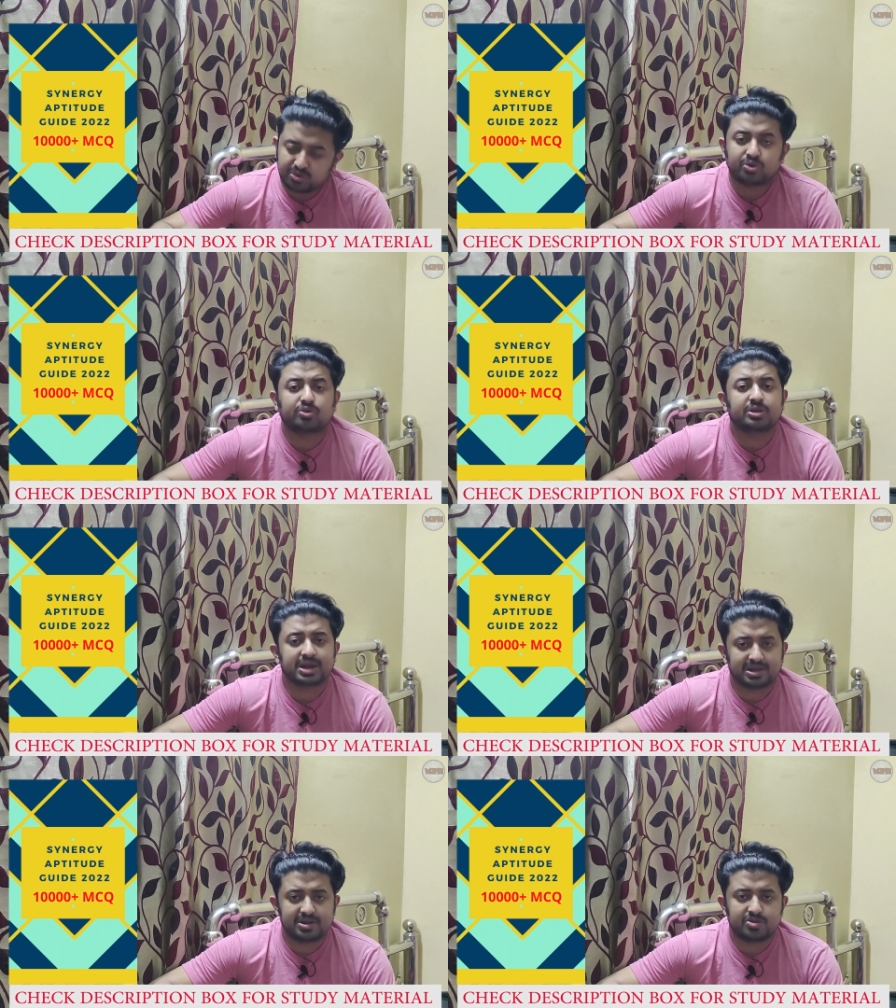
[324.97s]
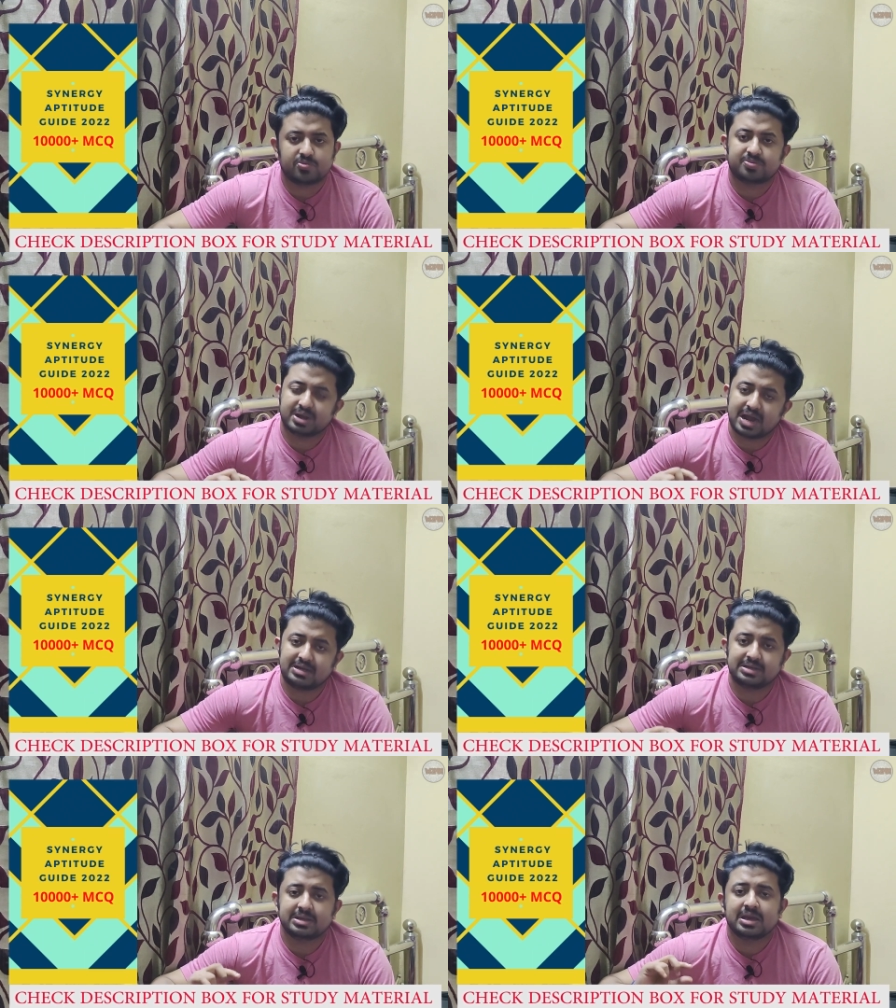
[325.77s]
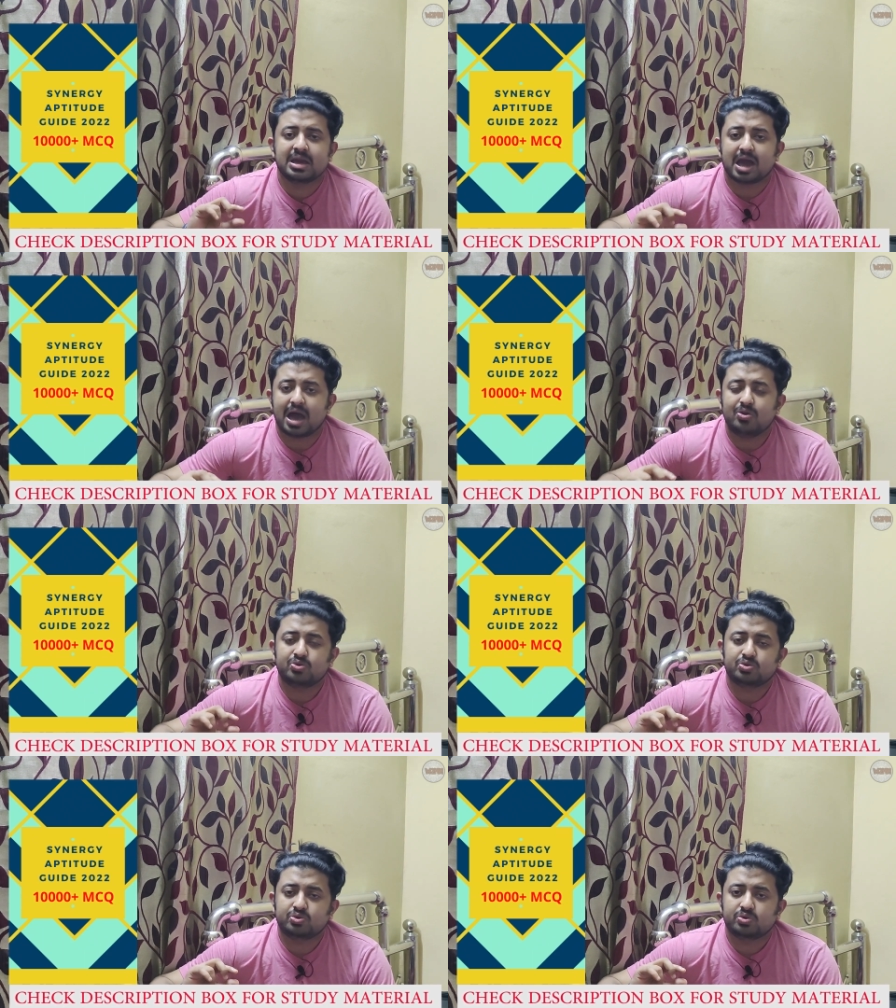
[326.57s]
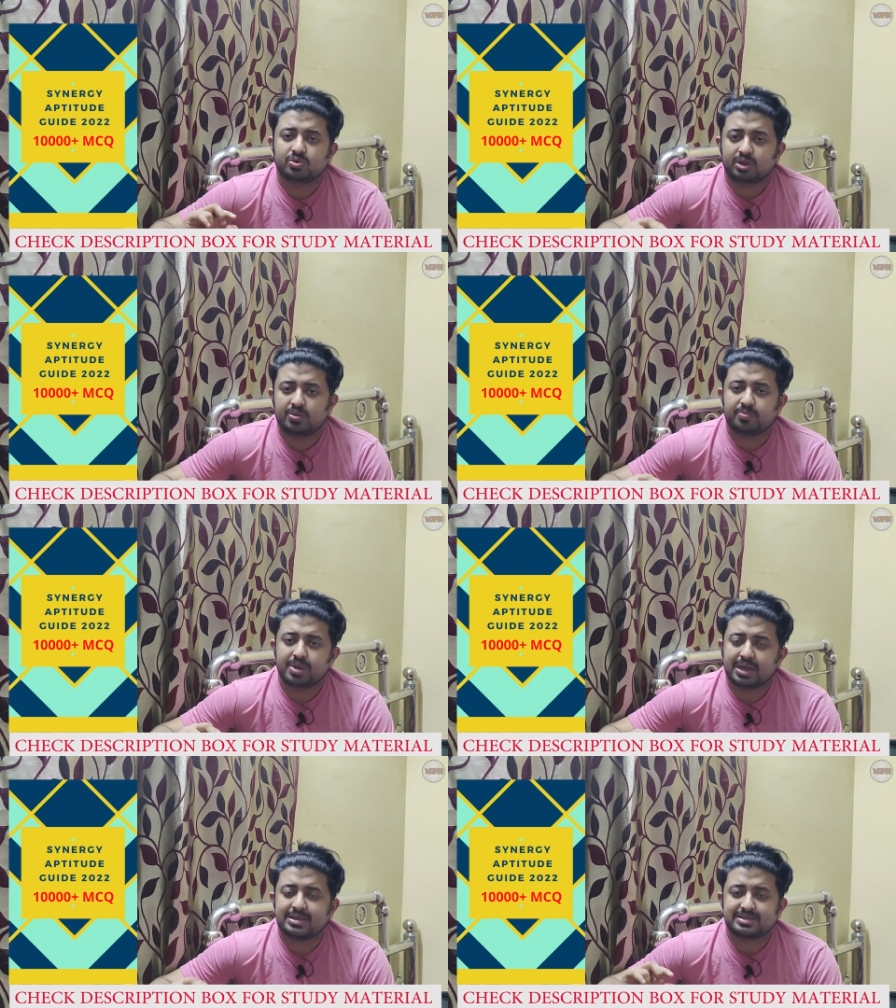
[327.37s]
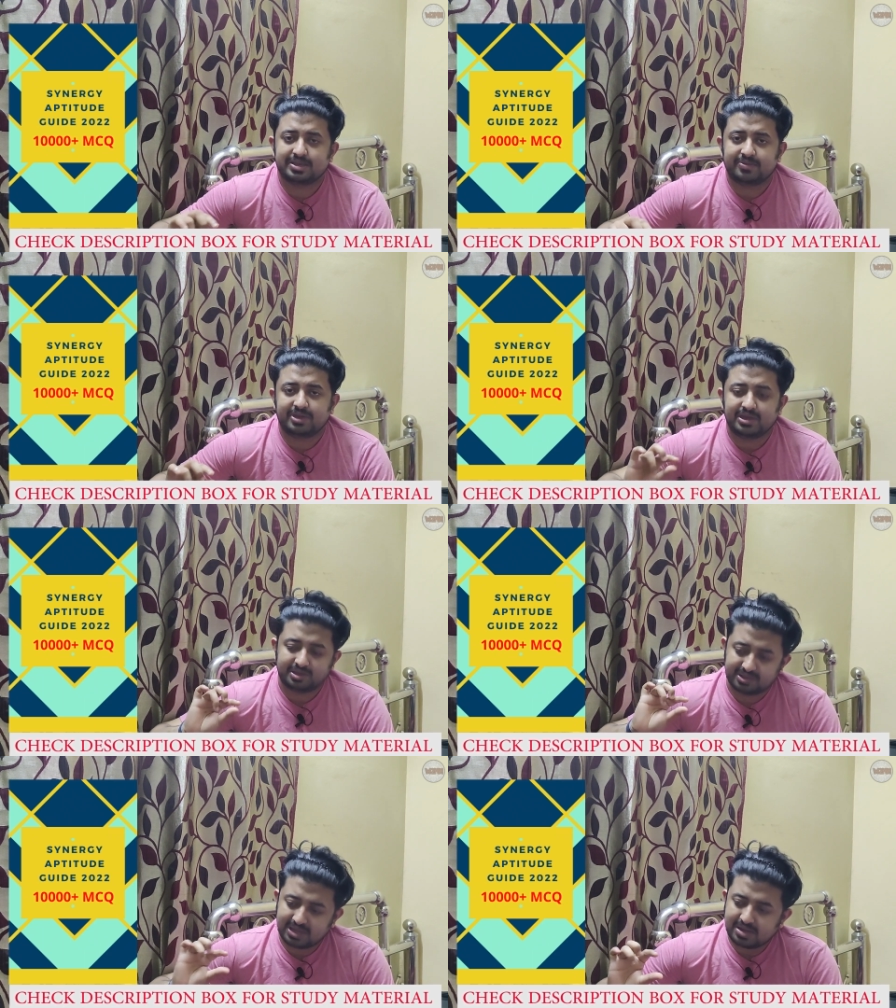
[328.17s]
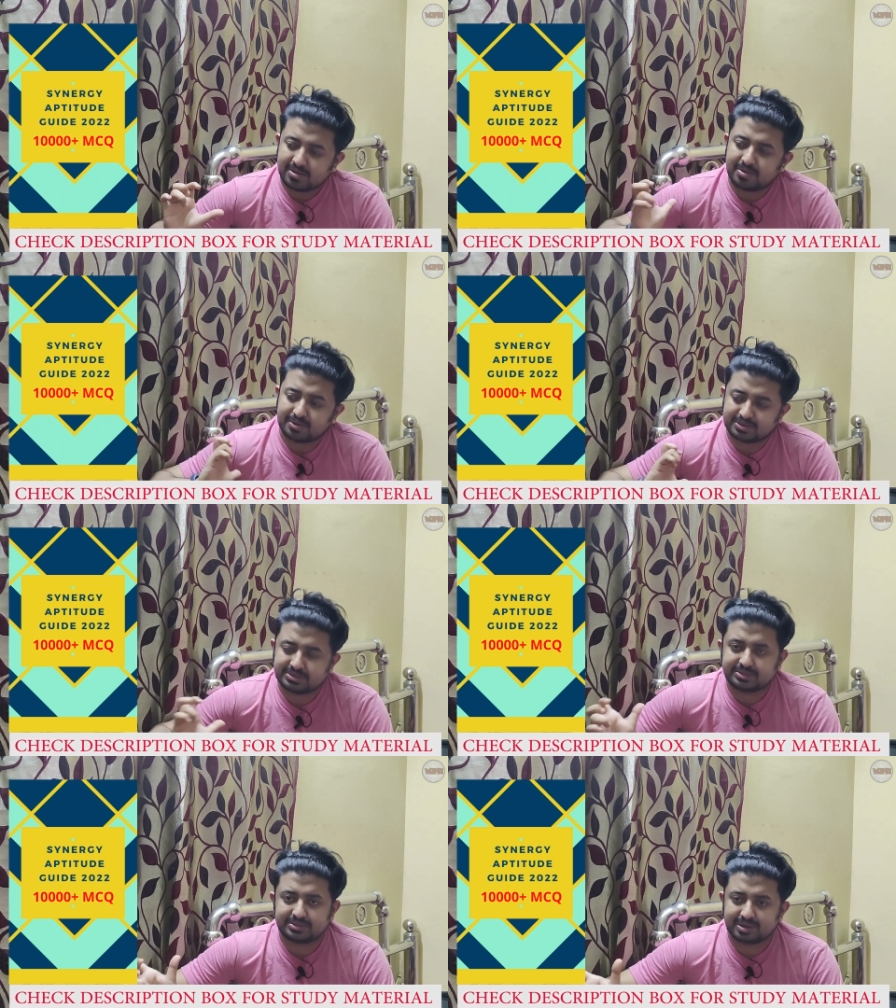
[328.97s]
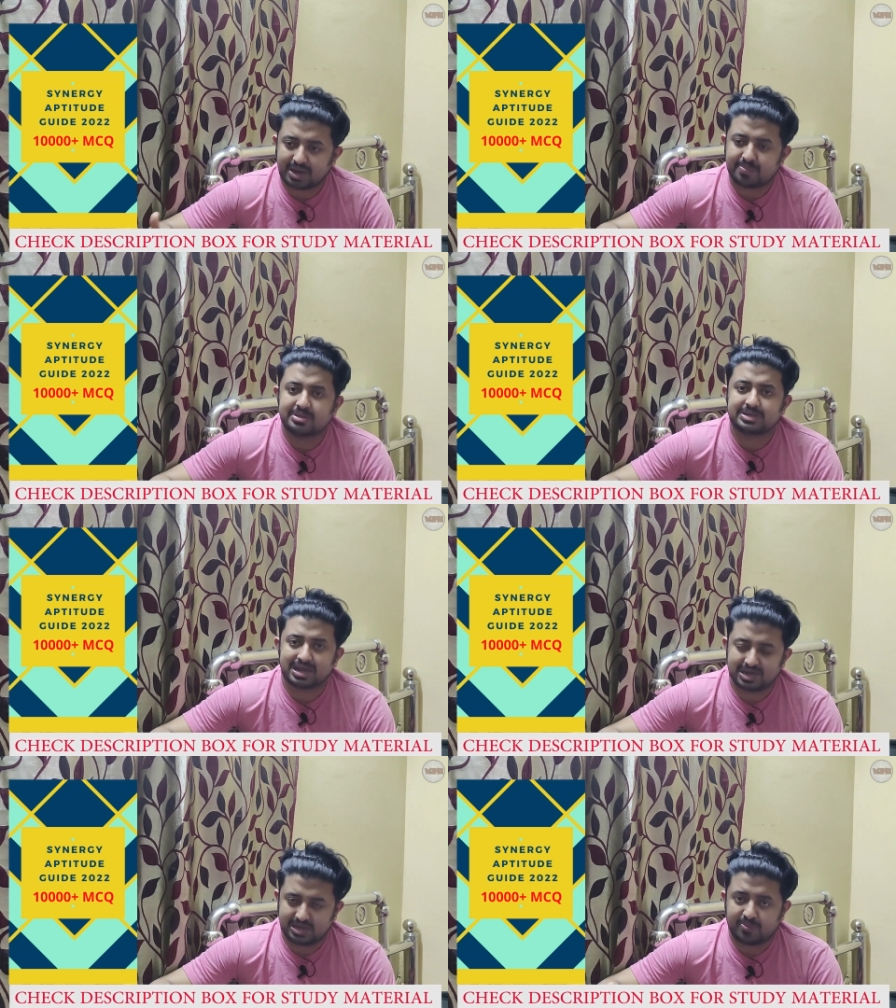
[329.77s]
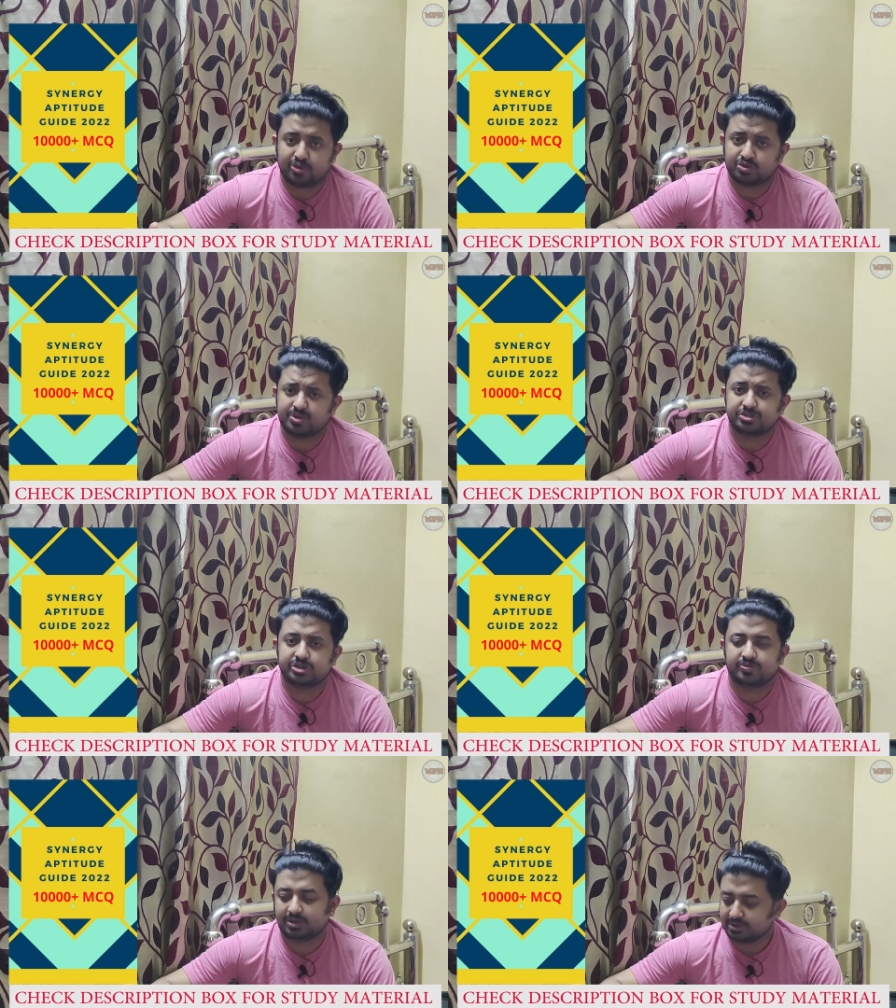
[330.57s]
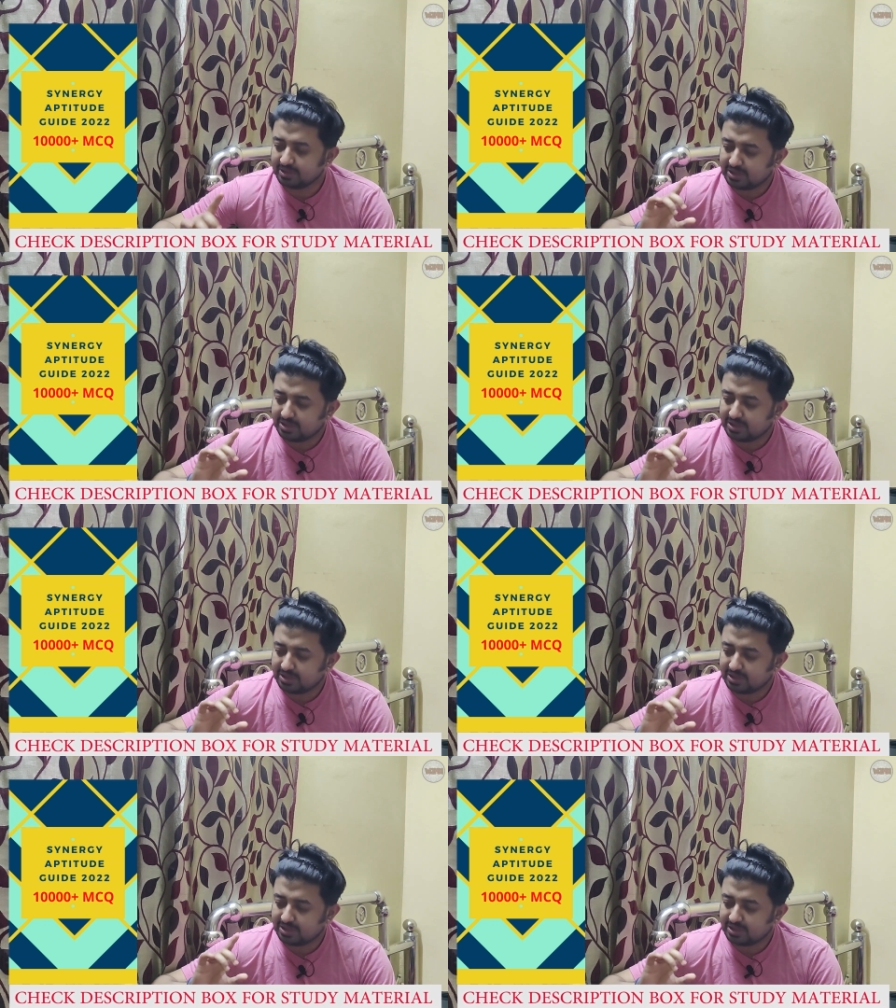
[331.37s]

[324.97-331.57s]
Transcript: or you go to directly YouTube, write how to make a CV, then type my channel name Way 2 Merchant Navy.